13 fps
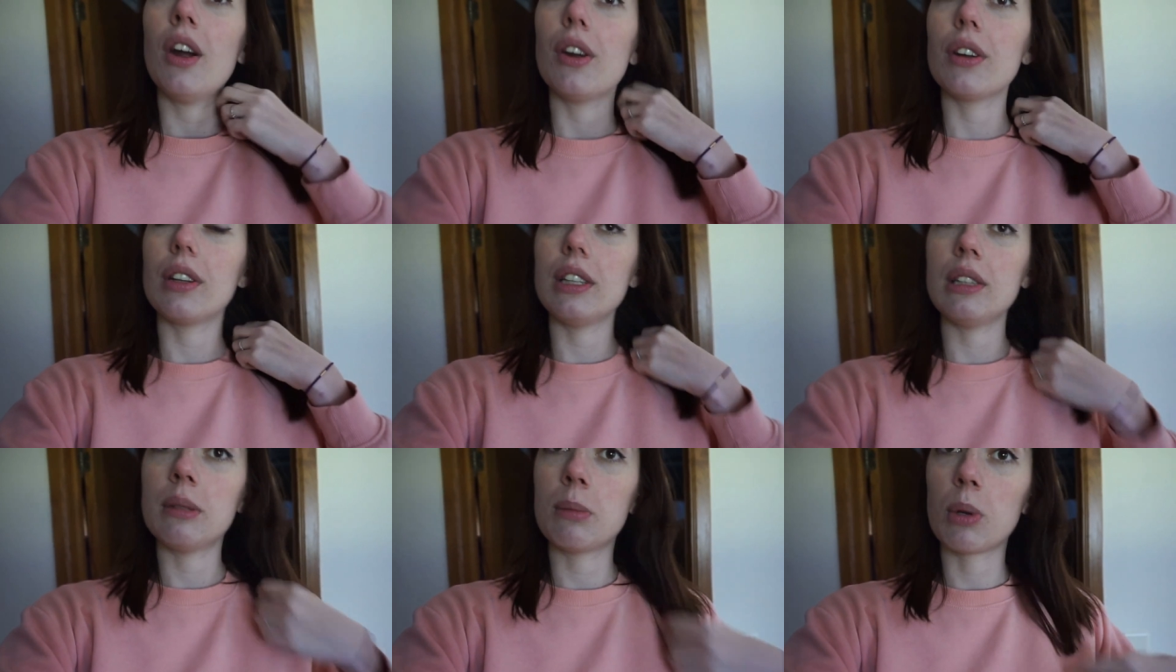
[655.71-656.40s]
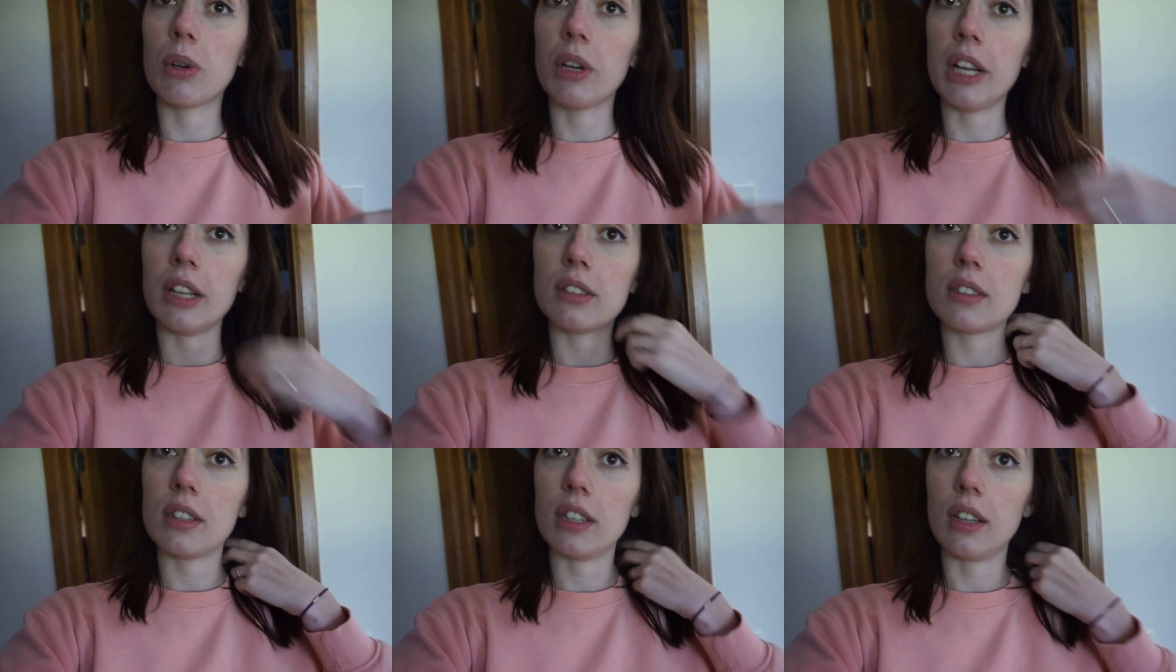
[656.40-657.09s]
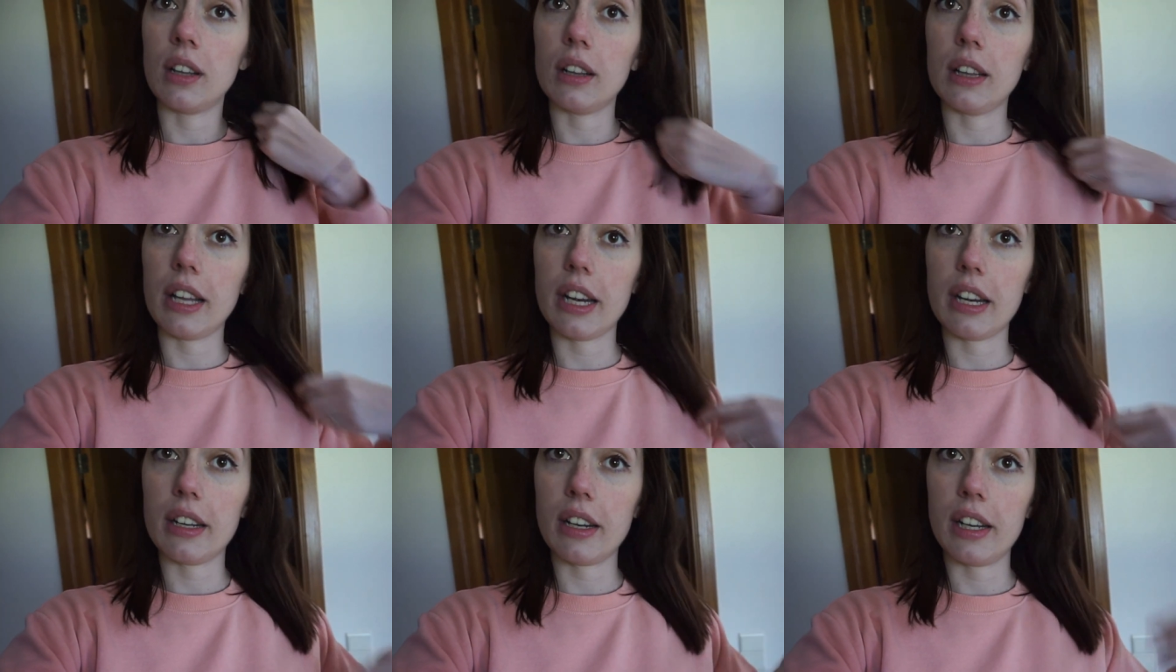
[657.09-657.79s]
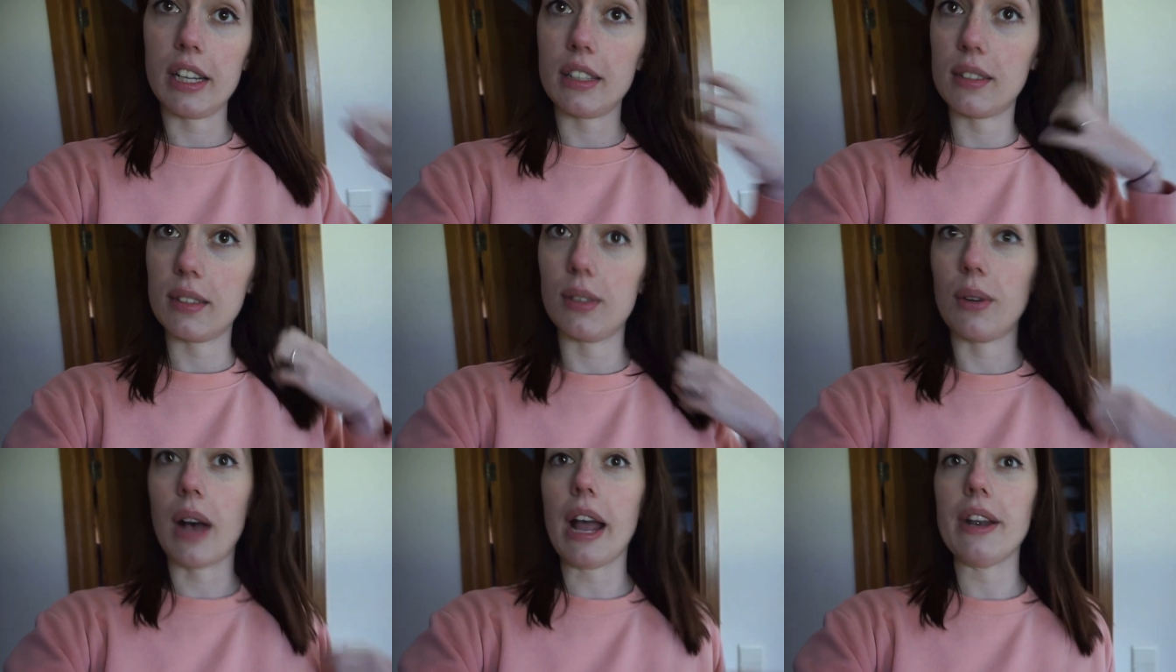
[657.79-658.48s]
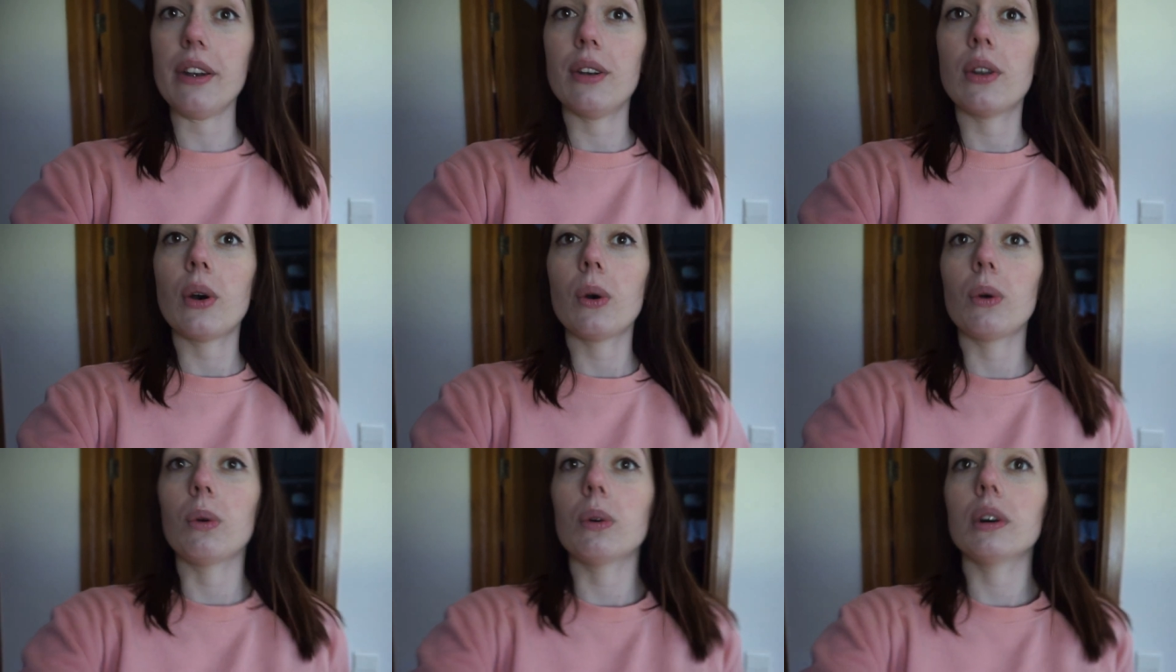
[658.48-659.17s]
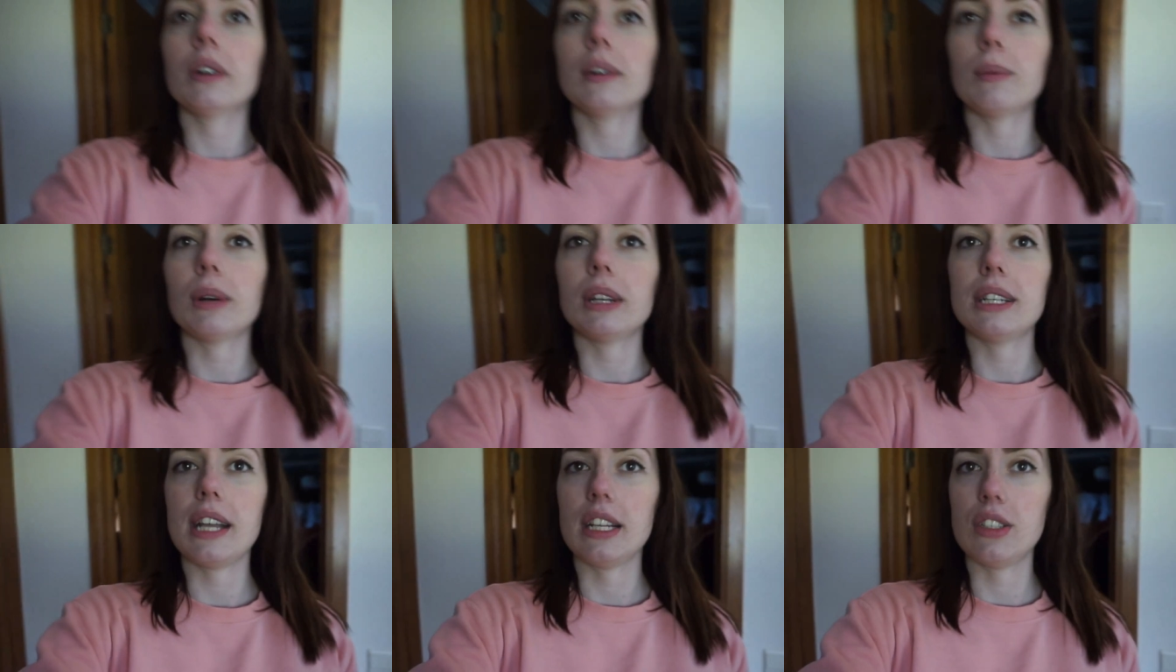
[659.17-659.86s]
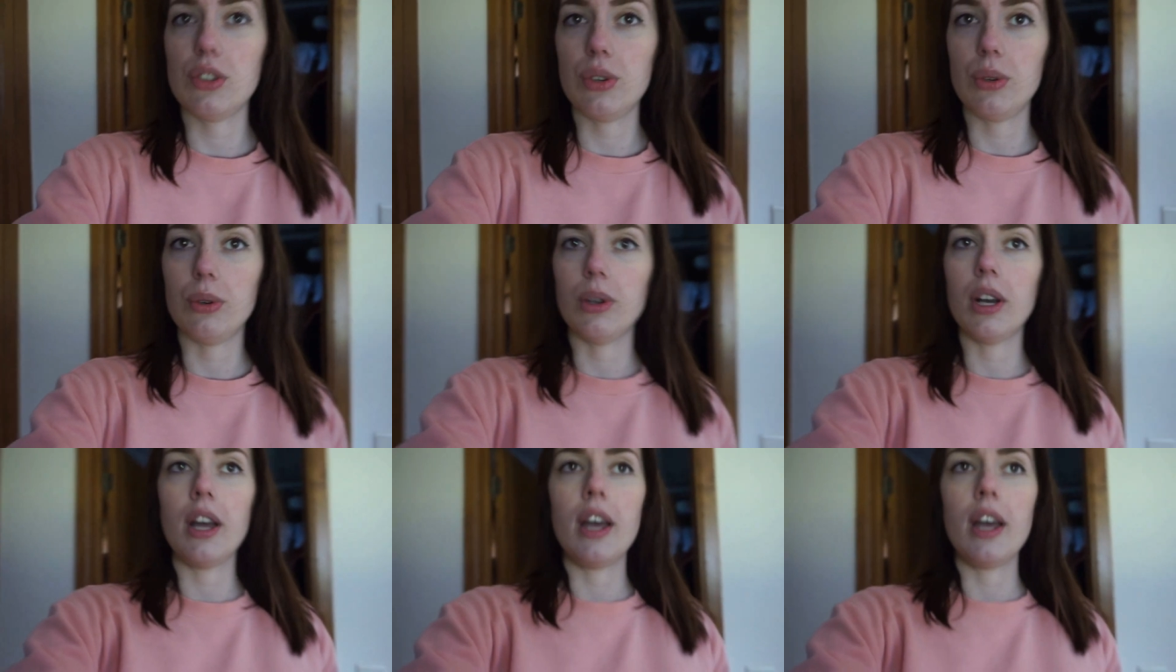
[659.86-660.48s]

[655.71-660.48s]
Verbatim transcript: early in the morning till late at night so I know what they do